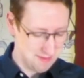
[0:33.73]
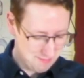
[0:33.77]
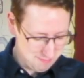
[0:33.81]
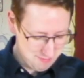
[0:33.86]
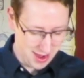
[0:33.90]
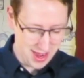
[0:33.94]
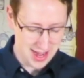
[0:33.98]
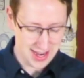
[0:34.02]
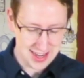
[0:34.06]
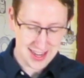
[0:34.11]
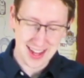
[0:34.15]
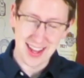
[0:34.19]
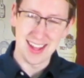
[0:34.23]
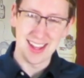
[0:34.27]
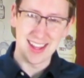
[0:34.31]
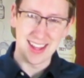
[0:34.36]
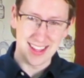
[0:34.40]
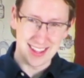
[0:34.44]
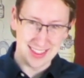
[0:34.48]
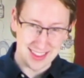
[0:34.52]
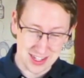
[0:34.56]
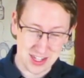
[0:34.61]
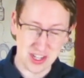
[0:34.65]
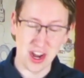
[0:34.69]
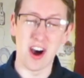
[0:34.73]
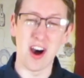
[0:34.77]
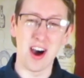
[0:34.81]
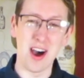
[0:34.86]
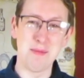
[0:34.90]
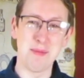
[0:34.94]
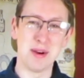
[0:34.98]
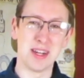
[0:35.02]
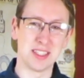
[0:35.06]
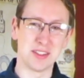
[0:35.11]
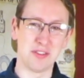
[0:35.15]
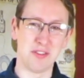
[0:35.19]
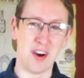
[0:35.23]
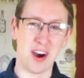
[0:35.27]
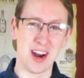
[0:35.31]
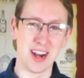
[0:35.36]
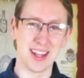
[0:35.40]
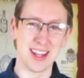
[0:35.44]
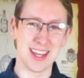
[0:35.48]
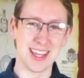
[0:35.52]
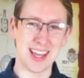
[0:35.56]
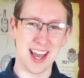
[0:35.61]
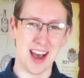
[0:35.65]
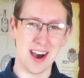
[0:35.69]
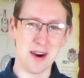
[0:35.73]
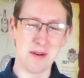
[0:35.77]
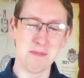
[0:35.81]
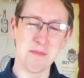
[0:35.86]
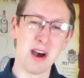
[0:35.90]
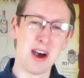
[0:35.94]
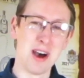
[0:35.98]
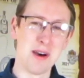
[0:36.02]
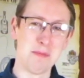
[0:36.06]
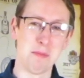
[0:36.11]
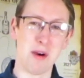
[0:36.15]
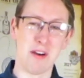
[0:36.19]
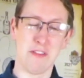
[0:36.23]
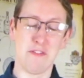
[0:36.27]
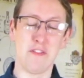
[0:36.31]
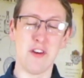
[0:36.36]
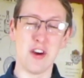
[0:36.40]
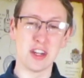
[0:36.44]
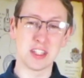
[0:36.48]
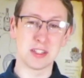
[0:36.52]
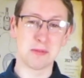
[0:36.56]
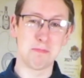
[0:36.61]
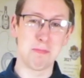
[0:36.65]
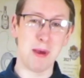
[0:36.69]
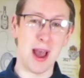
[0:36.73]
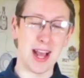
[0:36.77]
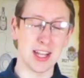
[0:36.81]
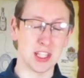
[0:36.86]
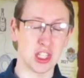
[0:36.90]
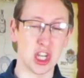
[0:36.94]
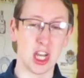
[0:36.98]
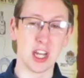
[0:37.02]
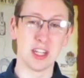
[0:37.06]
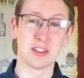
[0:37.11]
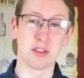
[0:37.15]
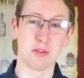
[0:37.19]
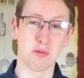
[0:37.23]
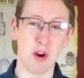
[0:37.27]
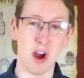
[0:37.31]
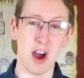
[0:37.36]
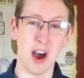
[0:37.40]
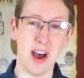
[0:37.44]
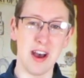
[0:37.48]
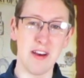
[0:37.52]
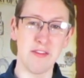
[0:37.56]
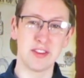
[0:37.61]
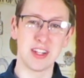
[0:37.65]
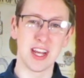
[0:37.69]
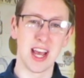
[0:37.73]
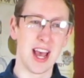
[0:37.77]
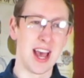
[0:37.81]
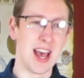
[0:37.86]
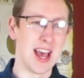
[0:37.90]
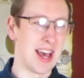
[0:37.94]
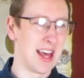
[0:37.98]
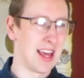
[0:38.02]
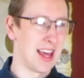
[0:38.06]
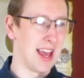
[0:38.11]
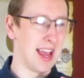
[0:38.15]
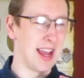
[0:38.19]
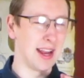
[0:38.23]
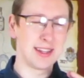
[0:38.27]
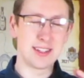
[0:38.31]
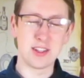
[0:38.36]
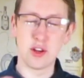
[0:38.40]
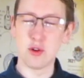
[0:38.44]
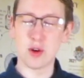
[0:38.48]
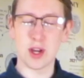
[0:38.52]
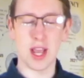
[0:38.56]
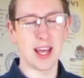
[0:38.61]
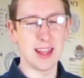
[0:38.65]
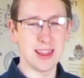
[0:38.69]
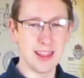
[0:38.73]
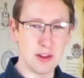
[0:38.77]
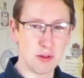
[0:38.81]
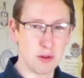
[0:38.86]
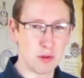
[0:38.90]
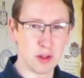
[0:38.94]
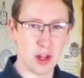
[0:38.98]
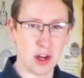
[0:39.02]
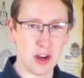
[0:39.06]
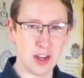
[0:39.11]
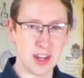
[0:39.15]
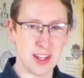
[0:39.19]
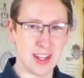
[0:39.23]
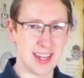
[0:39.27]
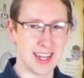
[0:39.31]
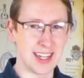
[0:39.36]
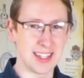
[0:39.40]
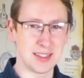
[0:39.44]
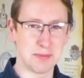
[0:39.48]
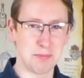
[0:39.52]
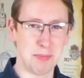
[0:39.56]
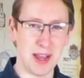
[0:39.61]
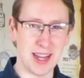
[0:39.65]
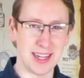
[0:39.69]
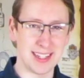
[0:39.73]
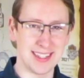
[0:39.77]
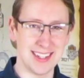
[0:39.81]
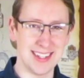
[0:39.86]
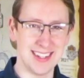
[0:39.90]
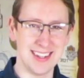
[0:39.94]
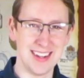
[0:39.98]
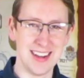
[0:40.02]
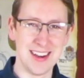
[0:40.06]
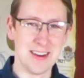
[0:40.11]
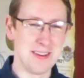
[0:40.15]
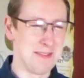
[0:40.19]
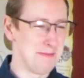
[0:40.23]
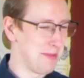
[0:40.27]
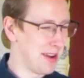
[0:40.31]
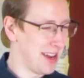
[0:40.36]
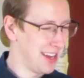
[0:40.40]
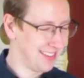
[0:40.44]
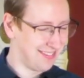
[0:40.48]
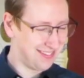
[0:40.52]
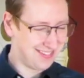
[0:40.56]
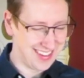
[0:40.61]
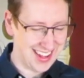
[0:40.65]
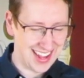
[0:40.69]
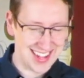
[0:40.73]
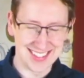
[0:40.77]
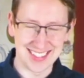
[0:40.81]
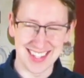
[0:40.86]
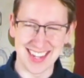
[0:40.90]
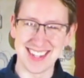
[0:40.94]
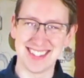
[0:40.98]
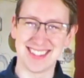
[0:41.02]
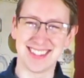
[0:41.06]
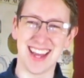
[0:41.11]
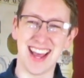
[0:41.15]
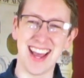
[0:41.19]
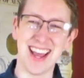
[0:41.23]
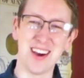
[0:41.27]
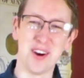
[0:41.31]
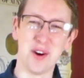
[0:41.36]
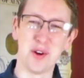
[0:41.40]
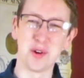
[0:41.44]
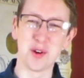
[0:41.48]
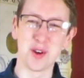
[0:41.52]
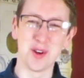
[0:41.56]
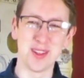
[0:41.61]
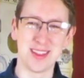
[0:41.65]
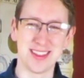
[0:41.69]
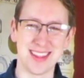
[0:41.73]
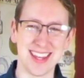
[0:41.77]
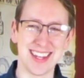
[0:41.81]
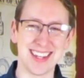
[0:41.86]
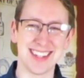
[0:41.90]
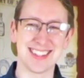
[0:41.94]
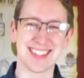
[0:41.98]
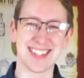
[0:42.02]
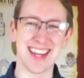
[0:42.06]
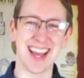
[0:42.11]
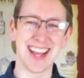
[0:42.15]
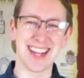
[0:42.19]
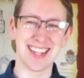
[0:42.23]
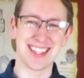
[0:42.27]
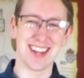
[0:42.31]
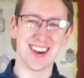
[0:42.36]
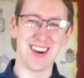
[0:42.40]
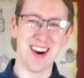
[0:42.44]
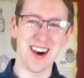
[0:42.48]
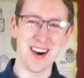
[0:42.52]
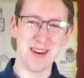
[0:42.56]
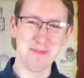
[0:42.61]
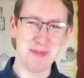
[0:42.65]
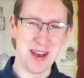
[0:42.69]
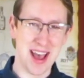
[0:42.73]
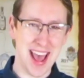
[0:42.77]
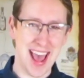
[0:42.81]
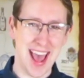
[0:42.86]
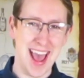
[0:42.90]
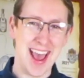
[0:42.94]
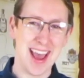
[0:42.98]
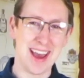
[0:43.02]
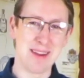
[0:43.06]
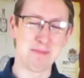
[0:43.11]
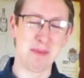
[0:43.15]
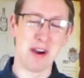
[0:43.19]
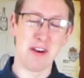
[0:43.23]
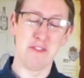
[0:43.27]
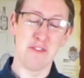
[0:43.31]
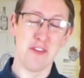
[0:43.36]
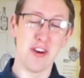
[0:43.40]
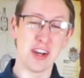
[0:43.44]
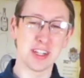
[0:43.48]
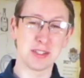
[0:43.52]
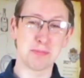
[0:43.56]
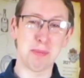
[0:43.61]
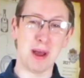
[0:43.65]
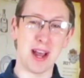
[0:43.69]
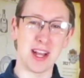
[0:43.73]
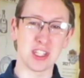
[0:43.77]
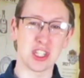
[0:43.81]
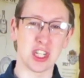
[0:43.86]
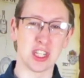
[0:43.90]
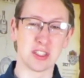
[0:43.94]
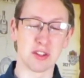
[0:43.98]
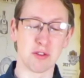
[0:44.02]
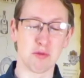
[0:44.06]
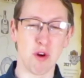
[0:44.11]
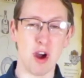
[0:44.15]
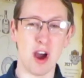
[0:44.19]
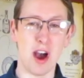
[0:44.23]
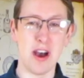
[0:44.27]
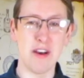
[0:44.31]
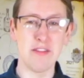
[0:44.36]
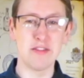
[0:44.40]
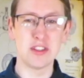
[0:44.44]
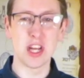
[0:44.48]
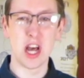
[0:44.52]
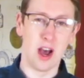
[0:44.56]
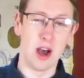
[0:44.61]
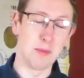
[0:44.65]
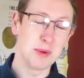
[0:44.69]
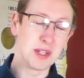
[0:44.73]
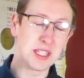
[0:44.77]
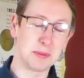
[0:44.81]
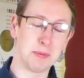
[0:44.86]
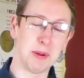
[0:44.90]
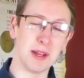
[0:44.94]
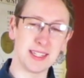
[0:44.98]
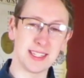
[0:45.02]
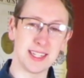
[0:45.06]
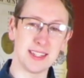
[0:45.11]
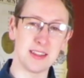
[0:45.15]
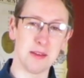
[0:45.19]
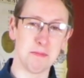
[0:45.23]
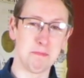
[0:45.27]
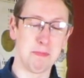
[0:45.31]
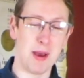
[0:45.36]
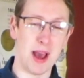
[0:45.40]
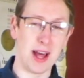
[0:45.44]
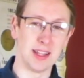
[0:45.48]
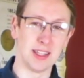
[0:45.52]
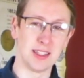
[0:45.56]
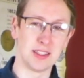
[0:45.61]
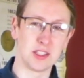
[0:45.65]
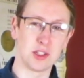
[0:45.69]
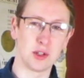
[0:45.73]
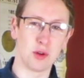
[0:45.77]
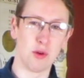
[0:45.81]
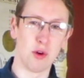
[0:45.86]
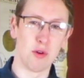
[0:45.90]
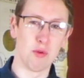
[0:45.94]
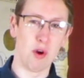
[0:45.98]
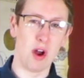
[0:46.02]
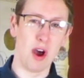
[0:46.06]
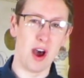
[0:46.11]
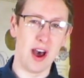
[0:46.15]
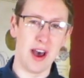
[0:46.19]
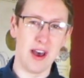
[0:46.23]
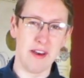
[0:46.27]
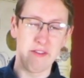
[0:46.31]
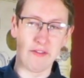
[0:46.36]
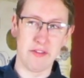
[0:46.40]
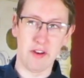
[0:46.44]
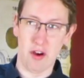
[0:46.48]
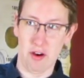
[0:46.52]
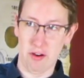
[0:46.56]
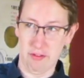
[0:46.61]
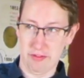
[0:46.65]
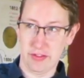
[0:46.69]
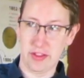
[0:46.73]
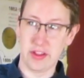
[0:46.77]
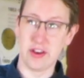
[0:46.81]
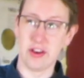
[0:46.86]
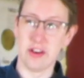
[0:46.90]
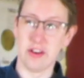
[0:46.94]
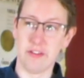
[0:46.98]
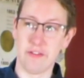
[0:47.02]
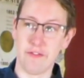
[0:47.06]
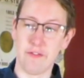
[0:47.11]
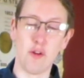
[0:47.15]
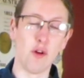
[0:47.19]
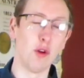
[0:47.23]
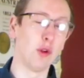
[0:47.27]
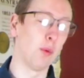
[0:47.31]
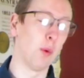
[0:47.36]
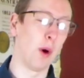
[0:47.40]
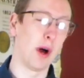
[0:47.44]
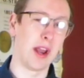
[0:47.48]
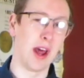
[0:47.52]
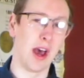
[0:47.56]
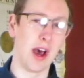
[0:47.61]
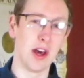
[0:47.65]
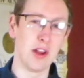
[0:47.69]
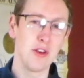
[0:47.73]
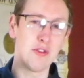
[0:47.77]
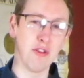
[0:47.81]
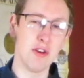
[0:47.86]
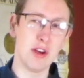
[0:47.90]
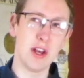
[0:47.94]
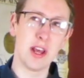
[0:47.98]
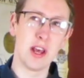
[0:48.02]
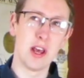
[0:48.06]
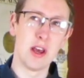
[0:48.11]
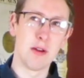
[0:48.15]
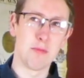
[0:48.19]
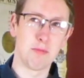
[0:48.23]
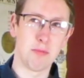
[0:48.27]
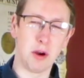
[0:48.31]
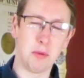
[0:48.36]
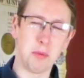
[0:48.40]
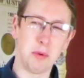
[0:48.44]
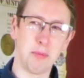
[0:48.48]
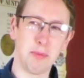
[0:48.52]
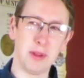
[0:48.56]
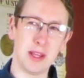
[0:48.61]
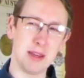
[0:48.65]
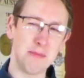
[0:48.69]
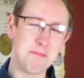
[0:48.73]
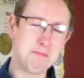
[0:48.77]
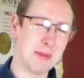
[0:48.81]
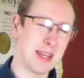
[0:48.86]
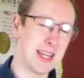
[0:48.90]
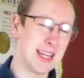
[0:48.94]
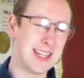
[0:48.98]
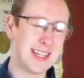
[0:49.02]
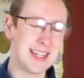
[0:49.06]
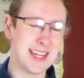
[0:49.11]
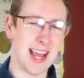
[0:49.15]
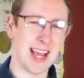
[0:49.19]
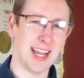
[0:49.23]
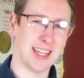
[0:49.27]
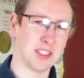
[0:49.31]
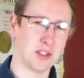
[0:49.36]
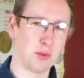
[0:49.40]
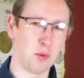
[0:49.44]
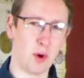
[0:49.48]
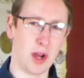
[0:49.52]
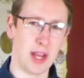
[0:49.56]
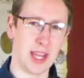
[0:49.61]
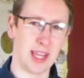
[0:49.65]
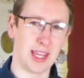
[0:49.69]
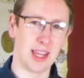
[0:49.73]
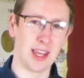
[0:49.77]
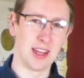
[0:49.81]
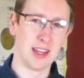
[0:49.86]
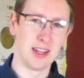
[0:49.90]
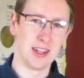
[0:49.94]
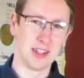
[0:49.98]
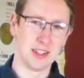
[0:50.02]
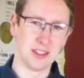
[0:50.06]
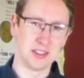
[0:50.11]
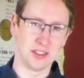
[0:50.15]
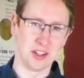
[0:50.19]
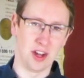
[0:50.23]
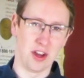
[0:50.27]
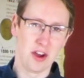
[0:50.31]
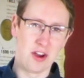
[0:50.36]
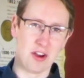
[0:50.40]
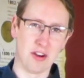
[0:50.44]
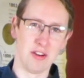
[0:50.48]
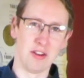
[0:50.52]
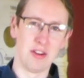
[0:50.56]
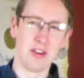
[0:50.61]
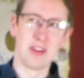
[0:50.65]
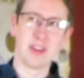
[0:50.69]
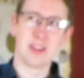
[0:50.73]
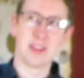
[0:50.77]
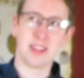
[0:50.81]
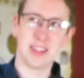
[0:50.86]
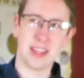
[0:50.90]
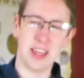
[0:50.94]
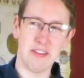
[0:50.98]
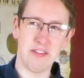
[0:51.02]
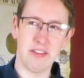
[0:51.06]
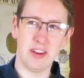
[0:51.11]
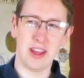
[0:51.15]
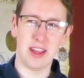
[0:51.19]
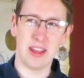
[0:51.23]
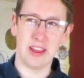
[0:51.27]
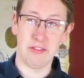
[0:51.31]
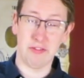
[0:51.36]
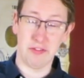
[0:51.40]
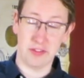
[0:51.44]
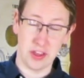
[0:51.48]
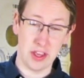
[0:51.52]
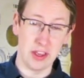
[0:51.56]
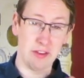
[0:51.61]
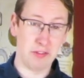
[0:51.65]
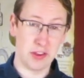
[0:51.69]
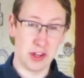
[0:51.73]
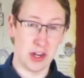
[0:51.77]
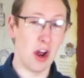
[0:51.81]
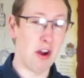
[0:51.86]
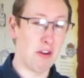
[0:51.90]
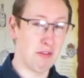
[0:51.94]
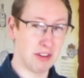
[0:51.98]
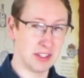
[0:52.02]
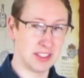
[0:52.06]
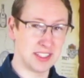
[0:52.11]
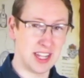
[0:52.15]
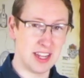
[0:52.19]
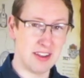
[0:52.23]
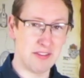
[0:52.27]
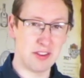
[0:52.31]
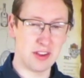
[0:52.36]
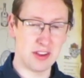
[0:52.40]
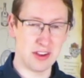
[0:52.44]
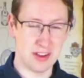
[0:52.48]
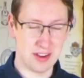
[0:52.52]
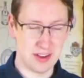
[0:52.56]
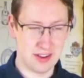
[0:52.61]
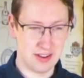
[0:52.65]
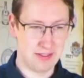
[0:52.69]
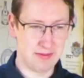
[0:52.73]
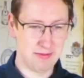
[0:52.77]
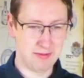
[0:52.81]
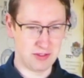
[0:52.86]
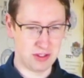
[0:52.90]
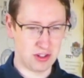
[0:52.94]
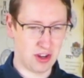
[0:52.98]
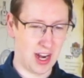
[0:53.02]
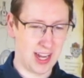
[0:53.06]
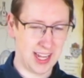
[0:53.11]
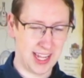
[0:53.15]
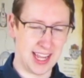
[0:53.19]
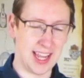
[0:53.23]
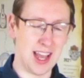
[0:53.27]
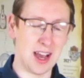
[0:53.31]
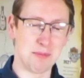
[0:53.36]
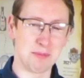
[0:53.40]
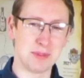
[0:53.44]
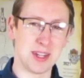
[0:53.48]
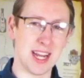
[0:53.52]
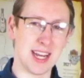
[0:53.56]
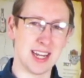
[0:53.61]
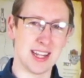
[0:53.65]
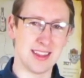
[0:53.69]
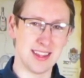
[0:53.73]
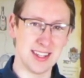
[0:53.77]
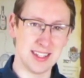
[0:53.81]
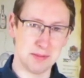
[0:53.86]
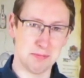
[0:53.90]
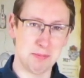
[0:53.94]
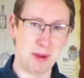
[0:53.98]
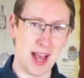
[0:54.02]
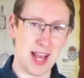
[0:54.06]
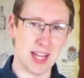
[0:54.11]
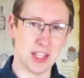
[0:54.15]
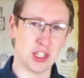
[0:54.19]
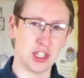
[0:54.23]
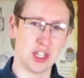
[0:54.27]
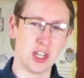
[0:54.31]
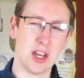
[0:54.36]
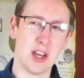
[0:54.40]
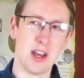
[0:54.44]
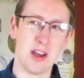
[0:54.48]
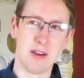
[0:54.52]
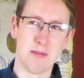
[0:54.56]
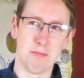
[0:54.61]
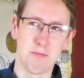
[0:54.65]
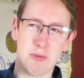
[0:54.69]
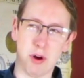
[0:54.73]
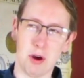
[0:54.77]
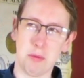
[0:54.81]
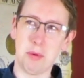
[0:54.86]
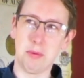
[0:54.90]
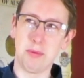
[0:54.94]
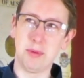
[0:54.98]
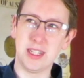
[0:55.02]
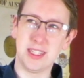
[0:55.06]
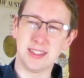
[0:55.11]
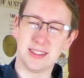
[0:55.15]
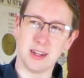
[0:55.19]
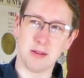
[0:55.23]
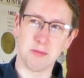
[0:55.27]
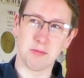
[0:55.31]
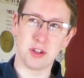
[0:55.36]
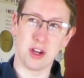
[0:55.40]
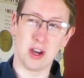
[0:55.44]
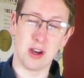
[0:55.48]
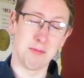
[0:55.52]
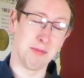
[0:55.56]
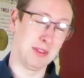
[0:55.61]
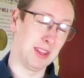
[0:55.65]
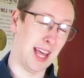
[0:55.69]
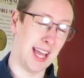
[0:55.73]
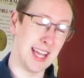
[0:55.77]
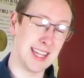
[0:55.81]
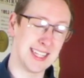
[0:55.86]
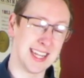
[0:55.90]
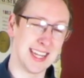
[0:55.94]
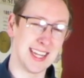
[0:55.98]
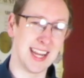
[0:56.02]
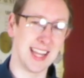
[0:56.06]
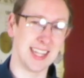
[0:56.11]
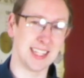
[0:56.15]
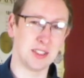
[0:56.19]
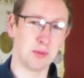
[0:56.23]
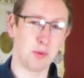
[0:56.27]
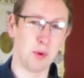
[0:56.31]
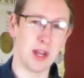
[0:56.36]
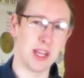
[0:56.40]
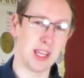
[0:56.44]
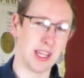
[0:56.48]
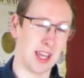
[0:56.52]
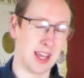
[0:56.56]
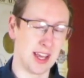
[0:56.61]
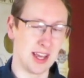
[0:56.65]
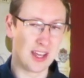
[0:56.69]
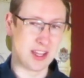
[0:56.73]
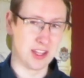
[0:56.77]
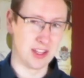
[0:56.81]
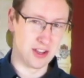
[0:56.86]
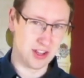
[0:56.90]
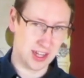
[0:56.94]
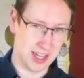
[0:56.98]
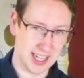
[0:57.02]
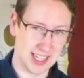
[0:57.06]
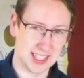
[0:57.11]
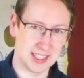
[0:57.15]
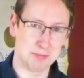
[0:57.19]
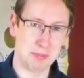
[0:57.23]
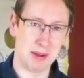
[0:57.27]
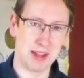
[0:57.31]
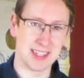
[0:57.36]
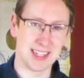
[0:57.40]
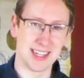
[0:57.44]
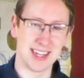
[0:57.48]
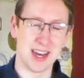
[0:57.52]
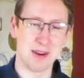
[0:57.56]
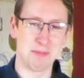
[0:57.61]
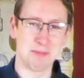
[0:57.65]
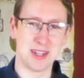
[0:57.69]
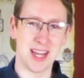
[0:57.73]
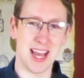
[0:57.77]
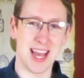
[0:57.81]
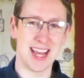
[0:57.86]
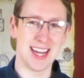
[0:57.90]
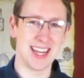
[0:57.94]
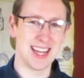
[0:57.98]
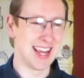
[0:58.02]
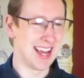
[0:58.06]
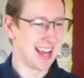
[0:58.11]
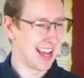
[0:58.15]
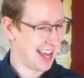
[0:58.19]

But the time has finally come. My first batch has arrived. It took a little longer than expected, but as they say, all good things take time, and my first batch has arrived. I'm expecting the balance to arrive of the full 100, probably mid next week. So if you don't receive your tracking update in this batch, probably sometime later next week, you can expect an update.